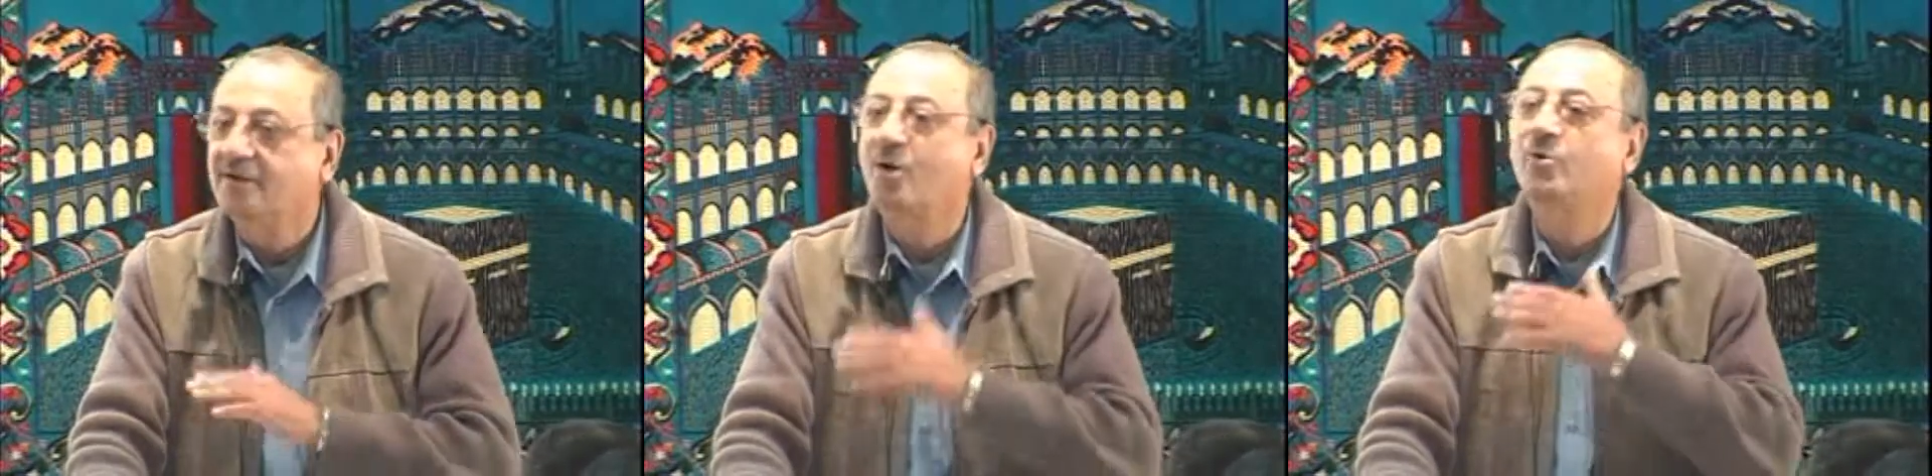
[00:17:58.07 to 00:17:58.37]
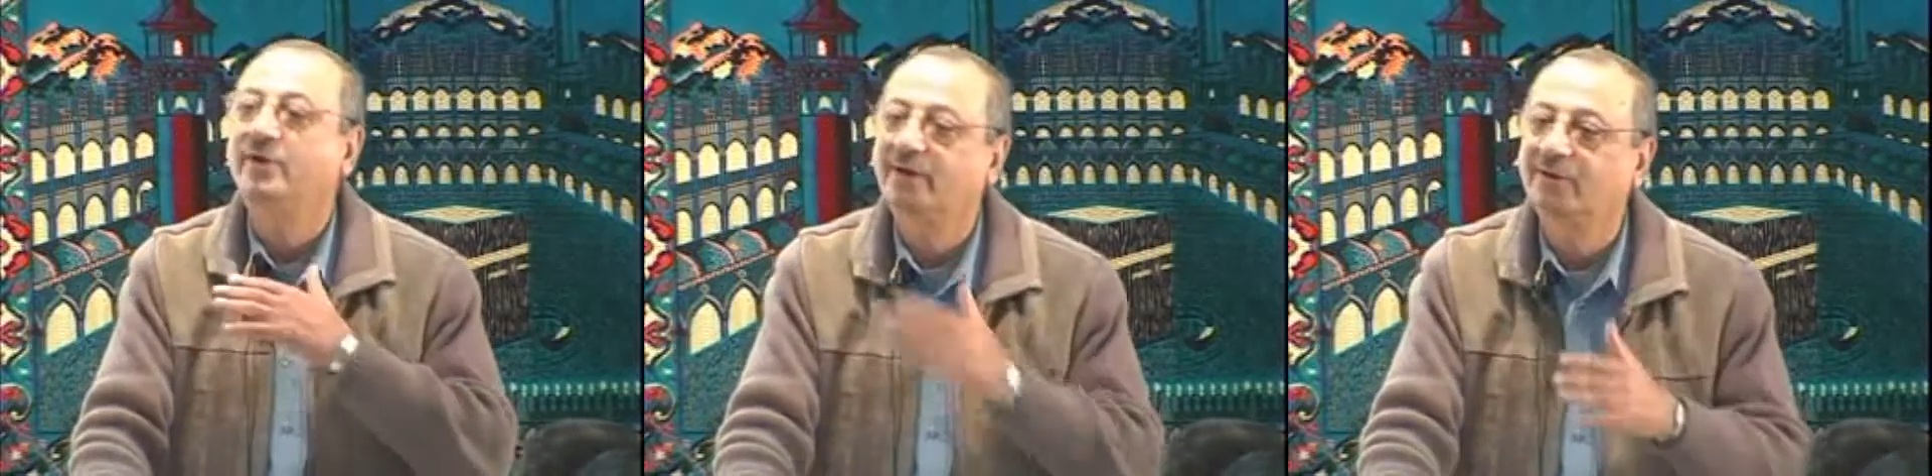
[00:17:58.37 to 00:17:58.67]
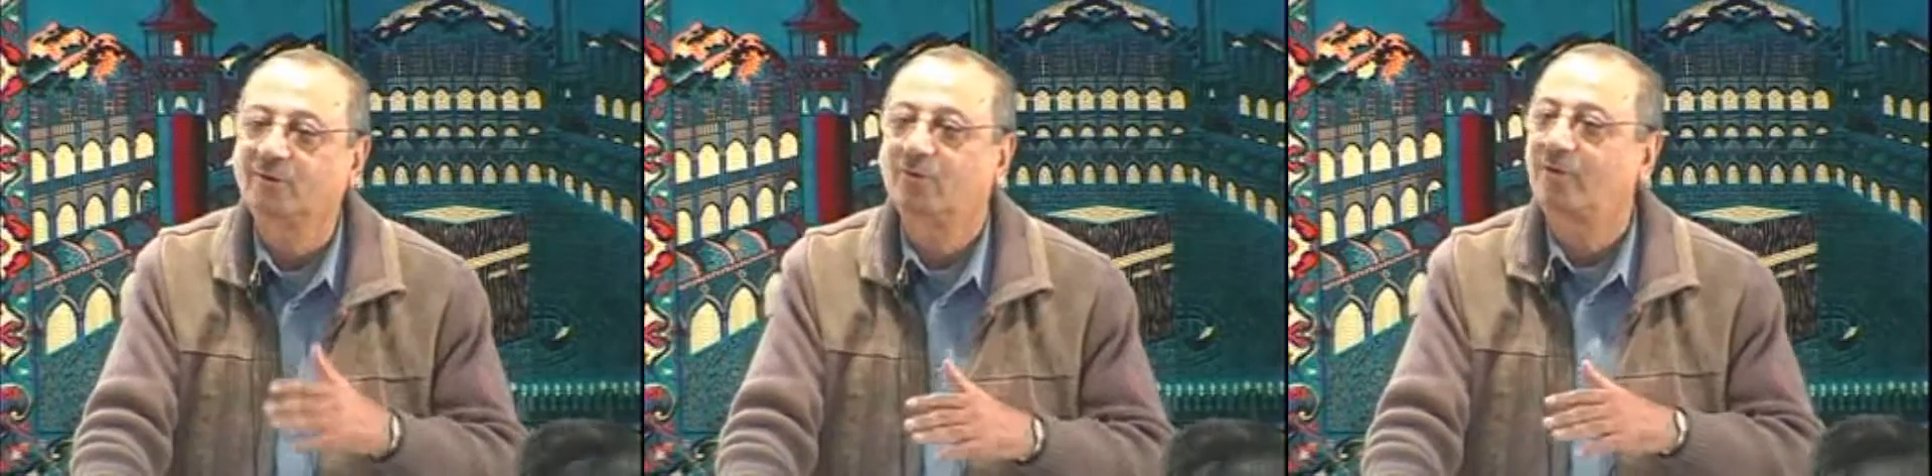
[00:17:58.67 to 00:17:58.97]
now
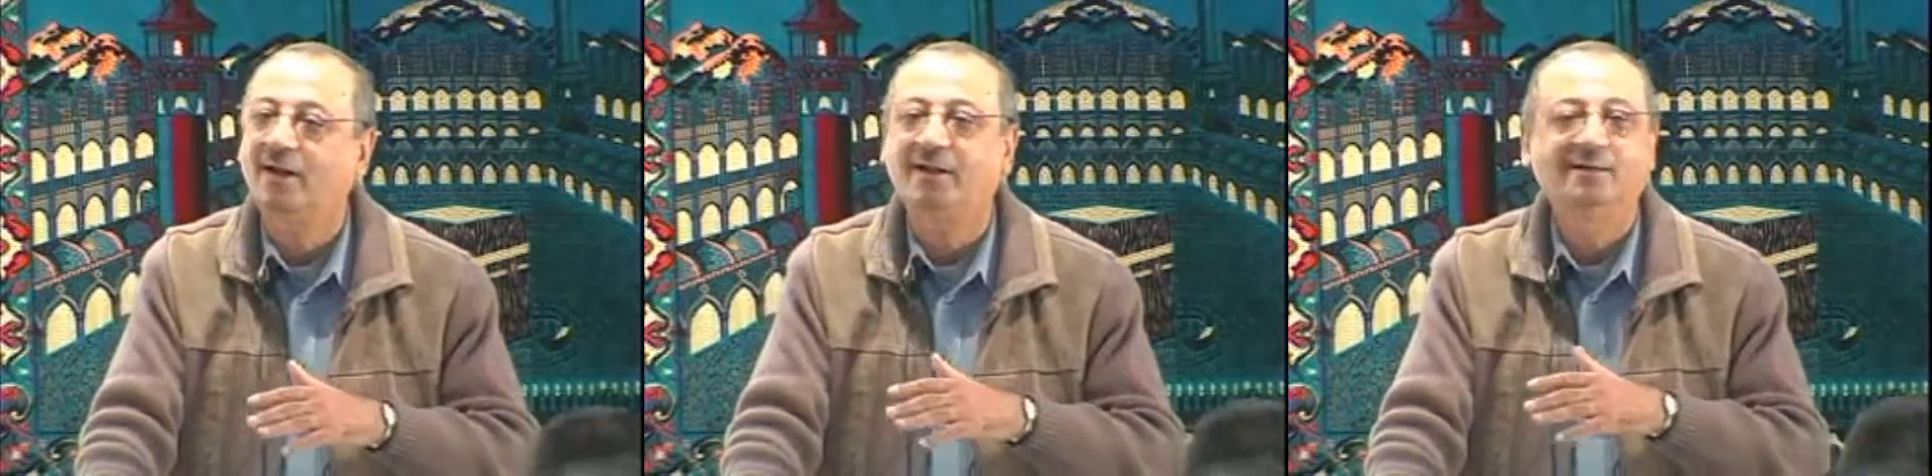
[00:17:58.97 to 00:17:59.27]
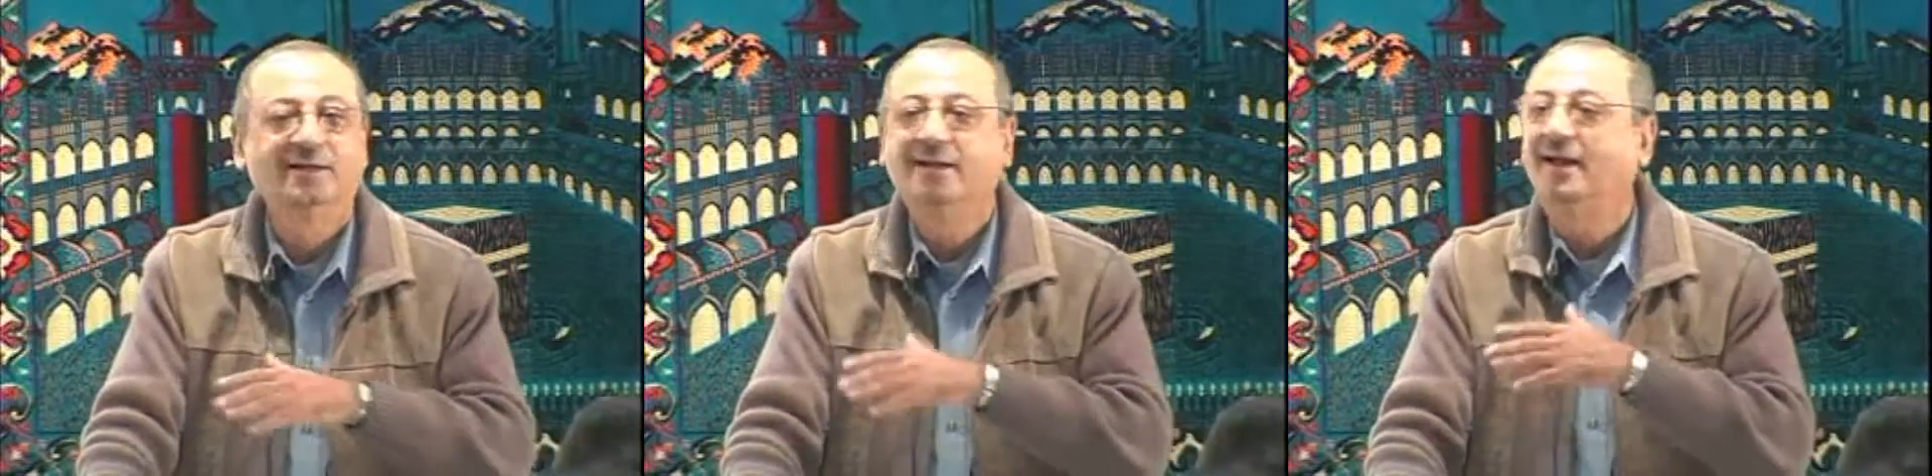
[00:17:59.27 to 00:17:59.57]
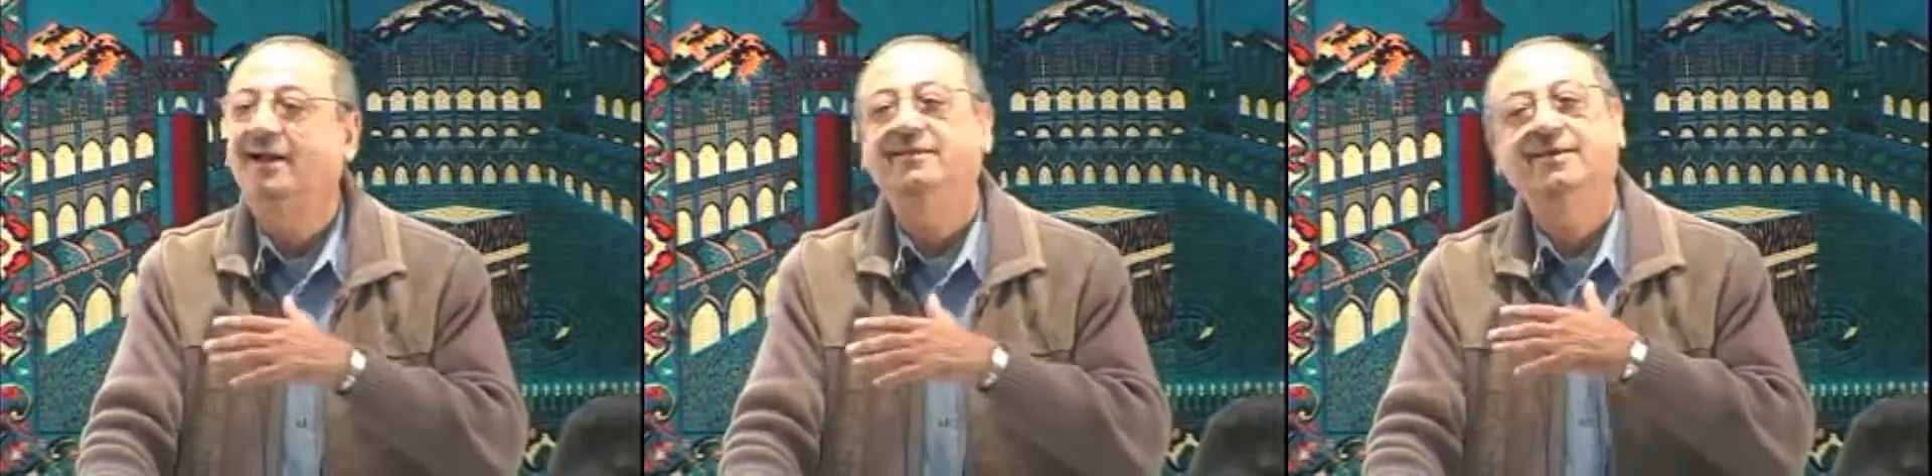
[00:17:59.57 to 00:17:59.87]
read the Quran
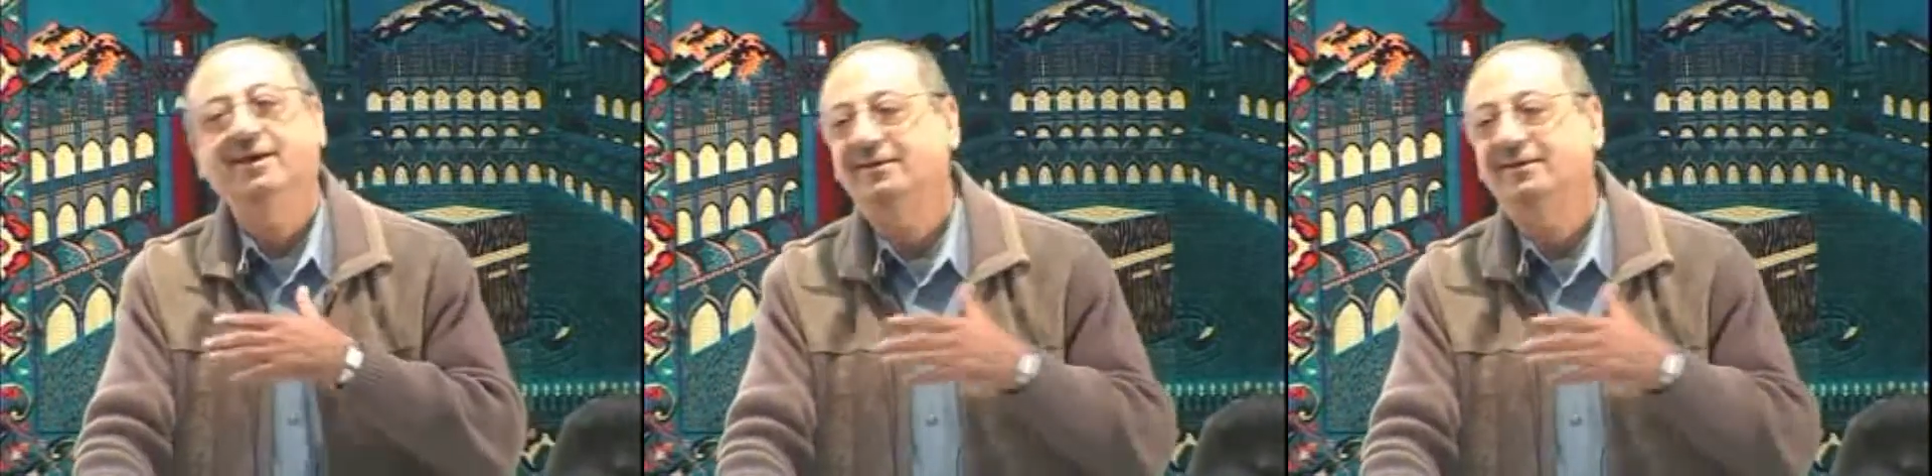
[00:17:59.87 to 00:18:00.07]
and they